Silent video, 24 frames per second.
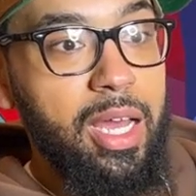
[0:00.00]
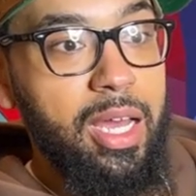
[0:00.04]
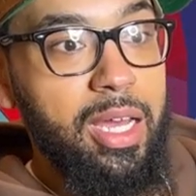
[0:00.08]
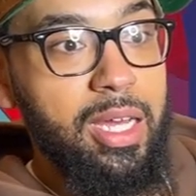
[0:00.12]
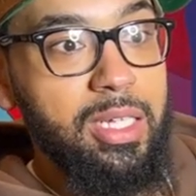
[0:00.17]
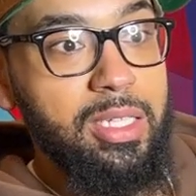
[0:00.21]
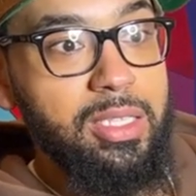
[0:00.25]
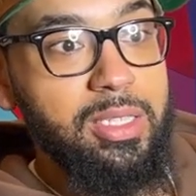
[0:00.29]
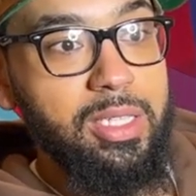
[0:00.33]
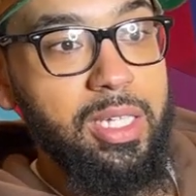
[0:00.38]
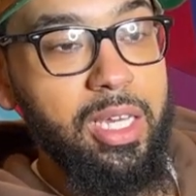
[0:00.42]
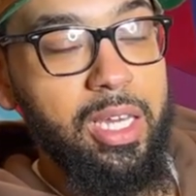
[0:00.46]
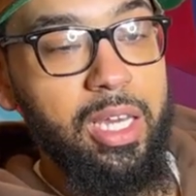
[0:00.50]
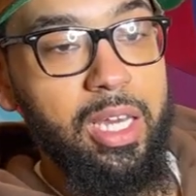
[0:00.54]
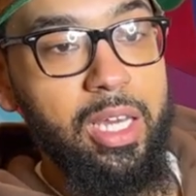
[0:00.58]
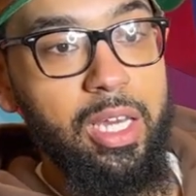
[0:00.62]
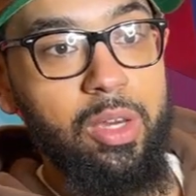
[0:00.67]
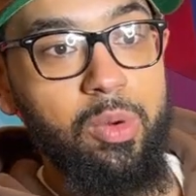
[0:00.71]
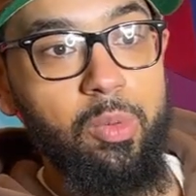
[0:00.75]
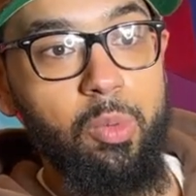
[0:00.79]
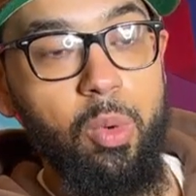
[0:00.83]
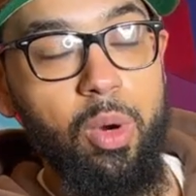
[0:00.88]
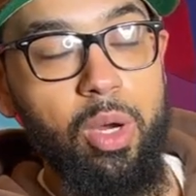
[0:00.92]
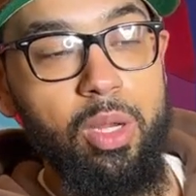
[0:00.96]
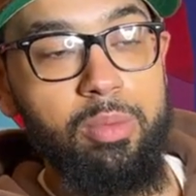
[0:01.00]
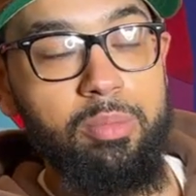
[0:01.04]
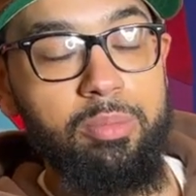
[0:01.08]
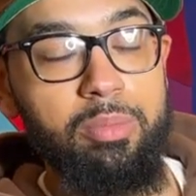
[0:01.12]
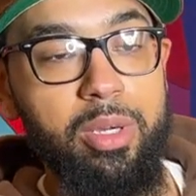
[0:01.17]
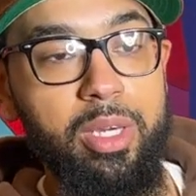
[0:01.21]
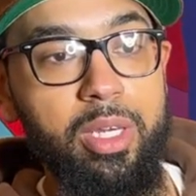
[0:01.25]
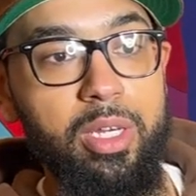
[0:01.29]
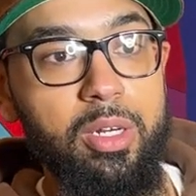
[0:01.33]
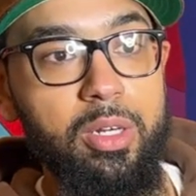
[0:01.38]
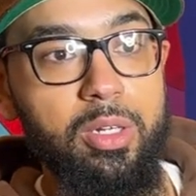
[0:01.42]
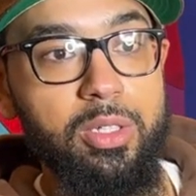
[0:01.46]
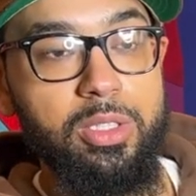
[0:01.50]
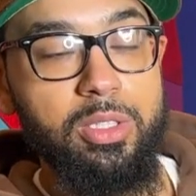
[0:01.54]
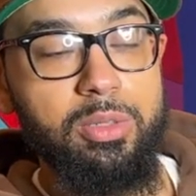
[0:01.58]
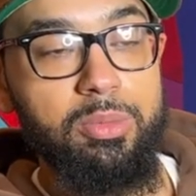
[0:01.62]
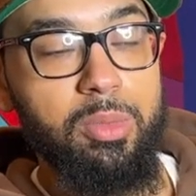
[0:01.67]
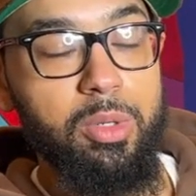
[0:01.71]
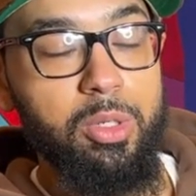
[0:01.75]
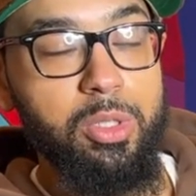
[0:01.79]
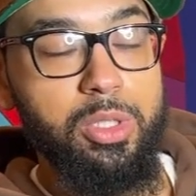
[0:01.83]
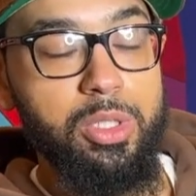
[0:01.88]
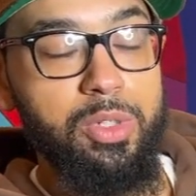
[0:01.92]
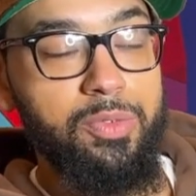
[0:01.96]
has a 1 meter
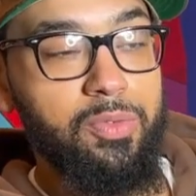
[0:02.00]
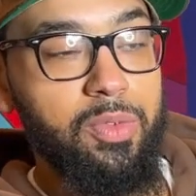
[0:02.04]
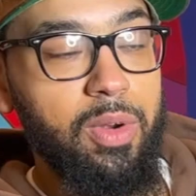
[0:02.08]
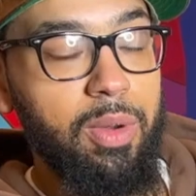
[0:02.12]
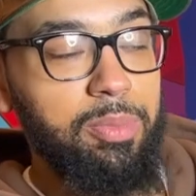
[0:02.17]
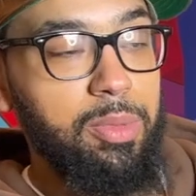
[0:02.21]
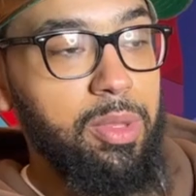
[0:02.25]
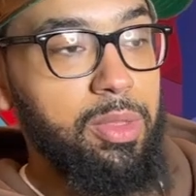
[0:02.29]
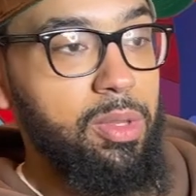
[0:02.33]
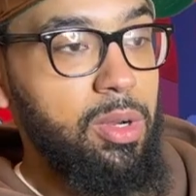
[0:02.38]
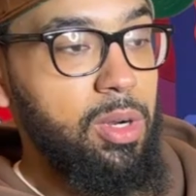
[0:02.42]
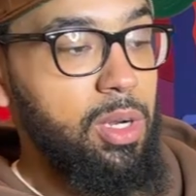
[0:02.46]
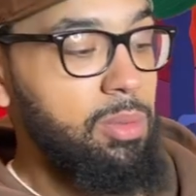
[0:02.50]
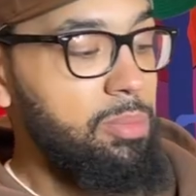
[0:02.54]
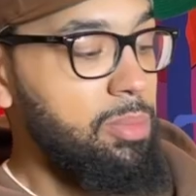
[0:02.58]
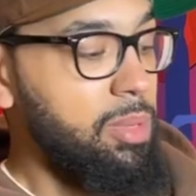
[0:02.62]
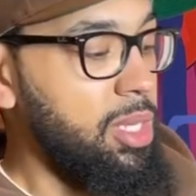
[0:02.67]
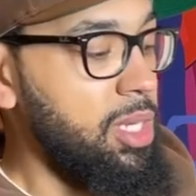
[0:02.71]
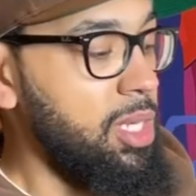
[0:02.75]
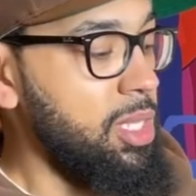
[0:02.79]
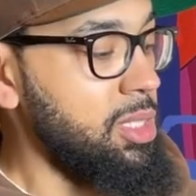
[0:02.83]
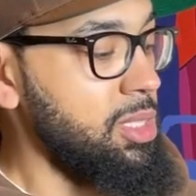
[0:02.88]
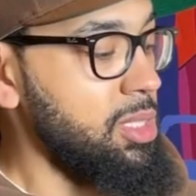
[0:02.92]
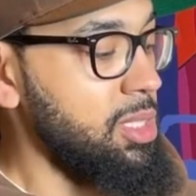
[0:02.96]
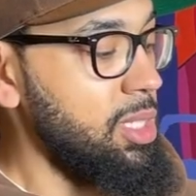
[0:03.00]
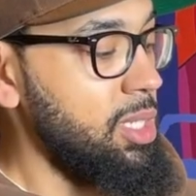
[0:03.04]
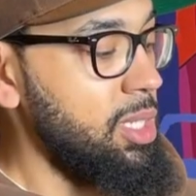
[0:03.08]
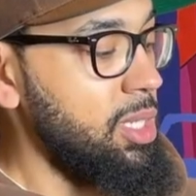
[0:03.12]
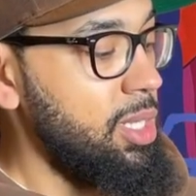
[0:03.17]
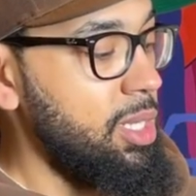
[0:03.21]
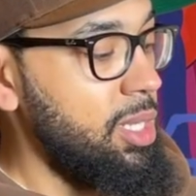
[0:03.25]
submersion for up to 30 minutes.